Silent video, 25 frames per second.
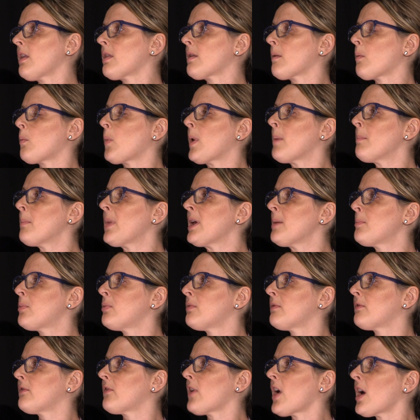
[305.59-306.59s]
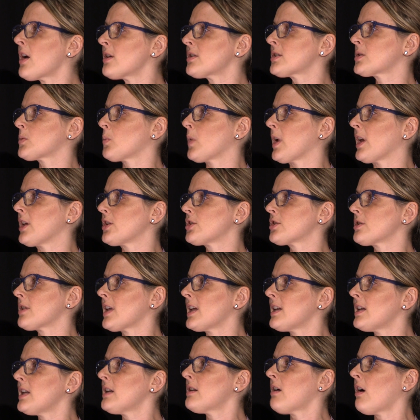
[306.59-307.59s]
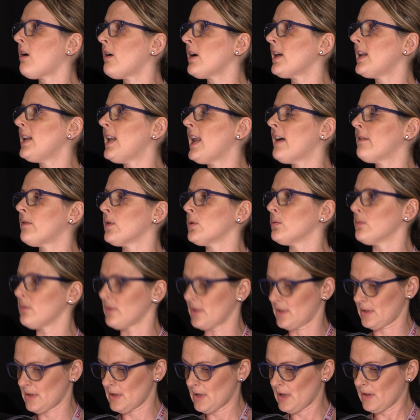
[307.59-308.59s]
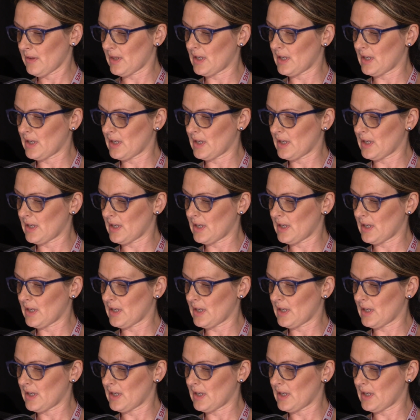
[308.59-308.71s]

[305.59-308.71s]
that when people first switch, they need higher levels.